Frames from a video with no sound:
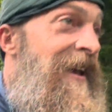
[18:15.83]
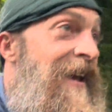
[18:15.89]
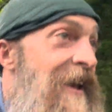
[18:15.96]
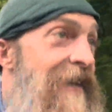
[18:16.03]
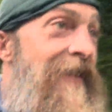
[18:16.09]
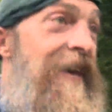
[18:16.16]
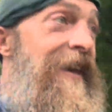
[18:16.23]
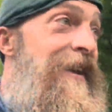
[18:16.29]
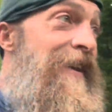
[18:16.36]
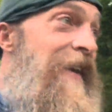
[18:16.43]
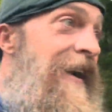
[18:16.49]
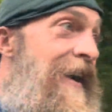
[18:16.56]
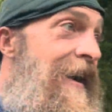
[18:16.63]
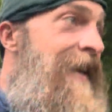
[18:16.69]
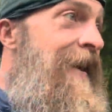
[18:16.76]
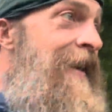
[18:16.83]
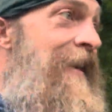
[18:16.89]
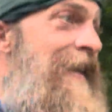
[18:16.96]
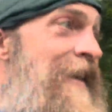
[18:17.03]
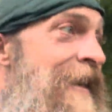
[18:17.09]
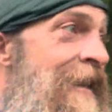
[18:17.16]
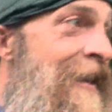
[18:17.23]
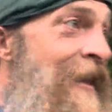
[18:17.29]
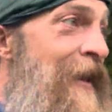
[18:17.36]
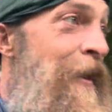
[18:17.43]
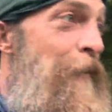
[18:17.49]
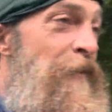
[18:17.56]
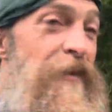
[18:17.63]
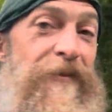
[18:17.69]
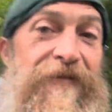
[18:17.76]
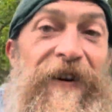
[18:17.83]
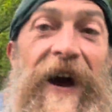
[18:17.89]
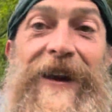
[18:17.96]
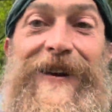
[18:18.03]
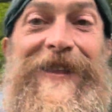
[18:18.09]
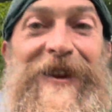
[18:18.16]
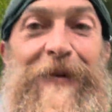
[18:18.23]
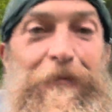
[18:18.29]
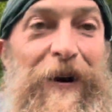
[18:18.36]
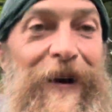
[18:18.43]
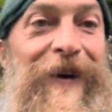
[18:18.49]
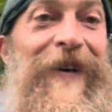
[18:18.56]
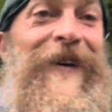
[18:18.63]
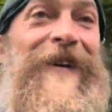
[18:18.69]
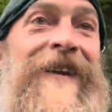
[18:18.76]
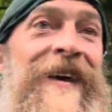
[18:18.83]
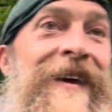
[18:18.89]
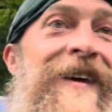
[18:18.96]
And then maybe find a little burn,